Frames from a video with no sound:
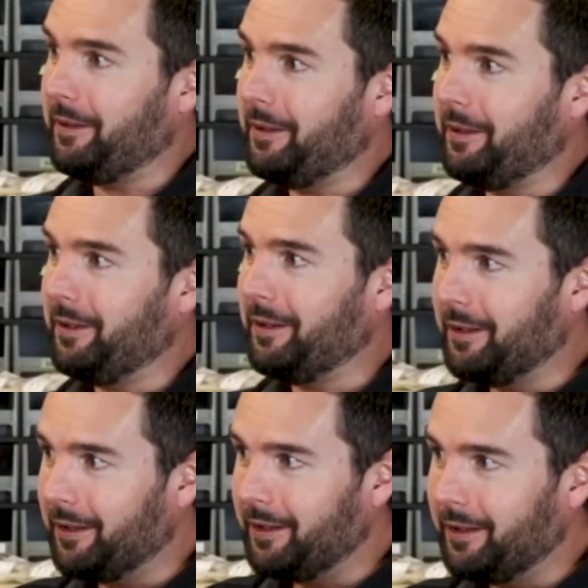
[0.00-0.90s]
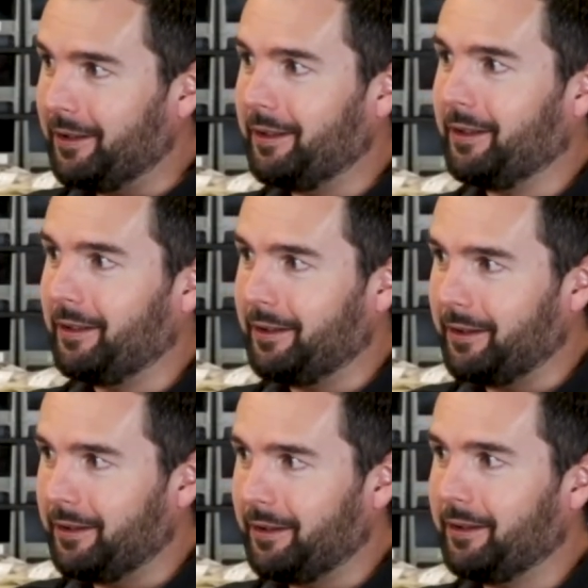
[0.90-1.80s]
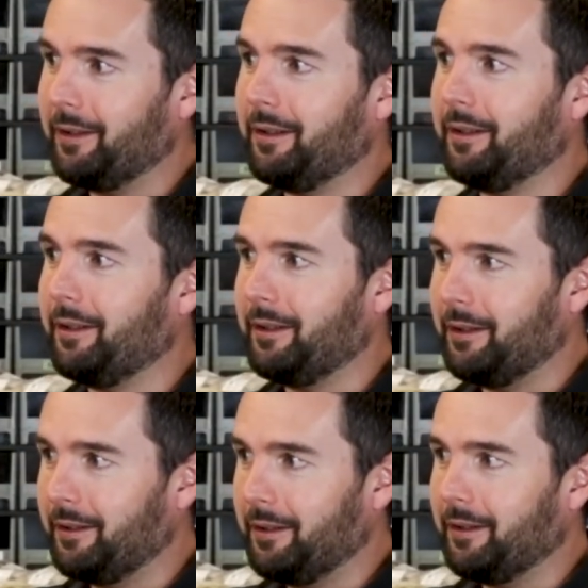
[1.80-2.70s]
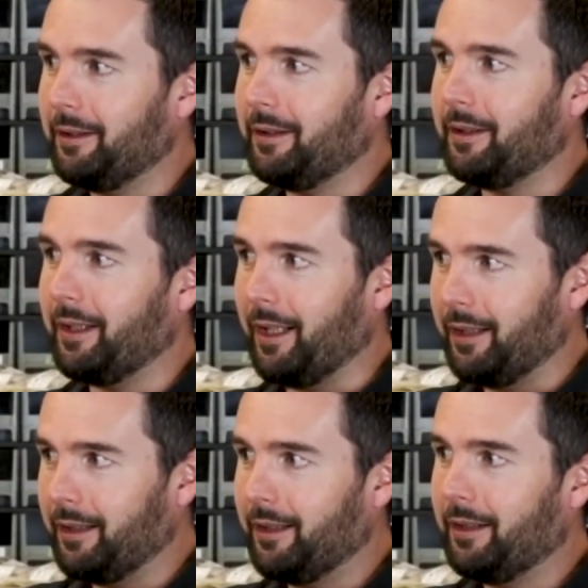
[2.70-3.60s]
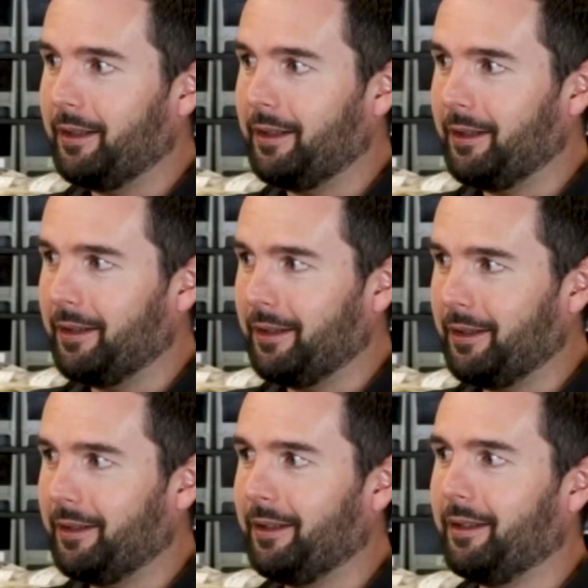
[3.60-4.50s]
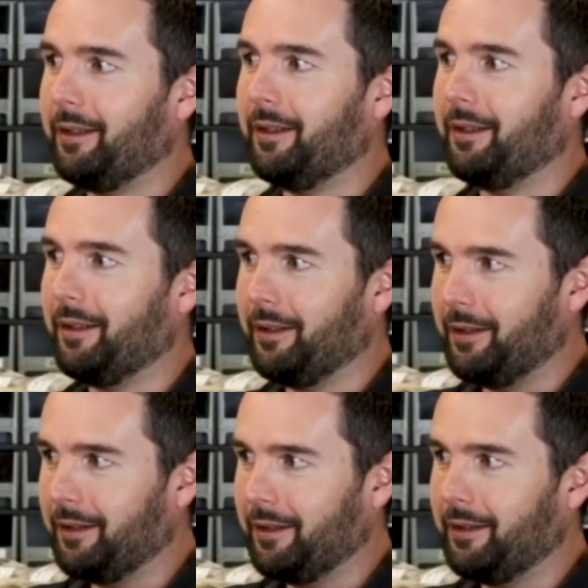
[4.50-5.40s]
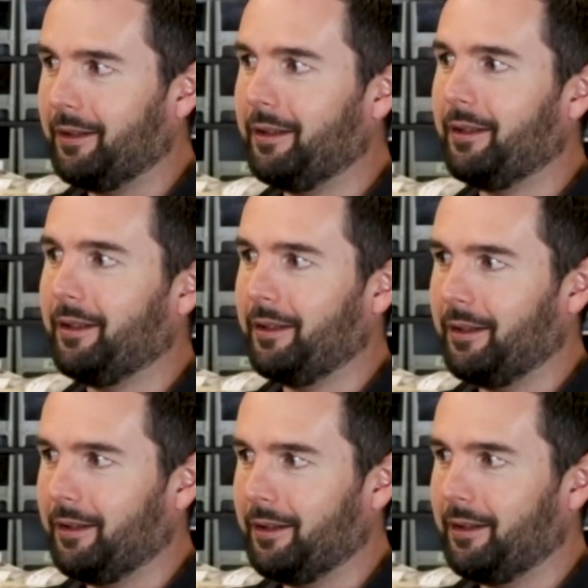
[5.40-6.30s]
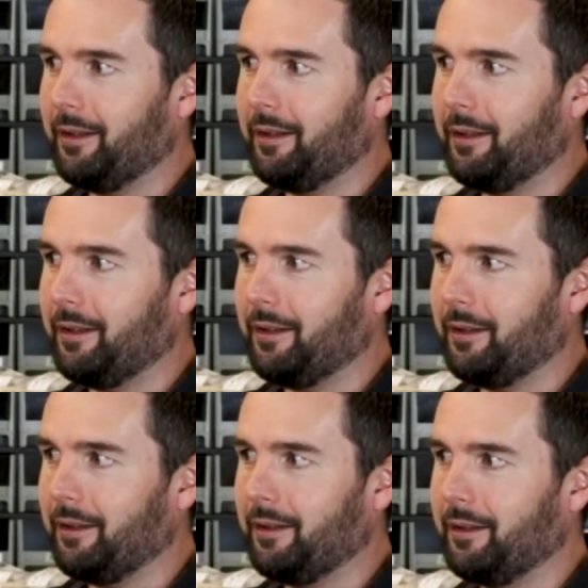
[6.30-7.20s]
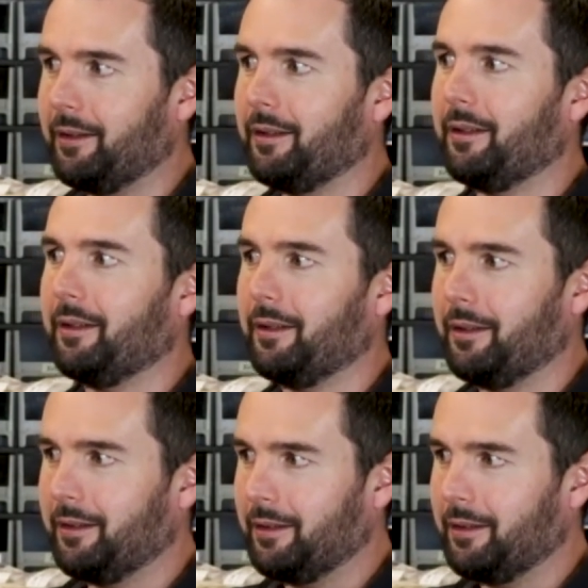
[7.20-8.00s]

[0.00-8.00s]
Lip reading: This person isn't speaking.